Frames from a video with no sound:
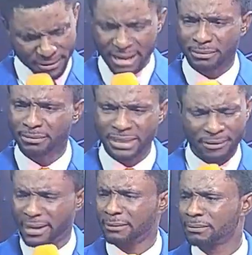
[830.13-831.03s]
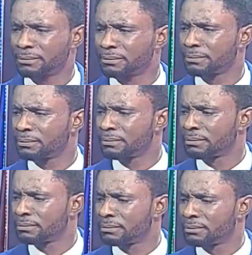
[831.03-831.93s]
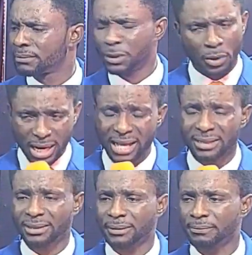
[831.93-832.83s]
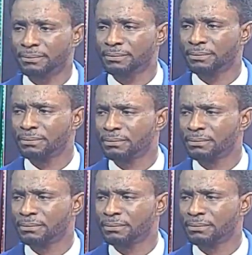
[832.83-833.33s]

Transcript: Never, never. You can't.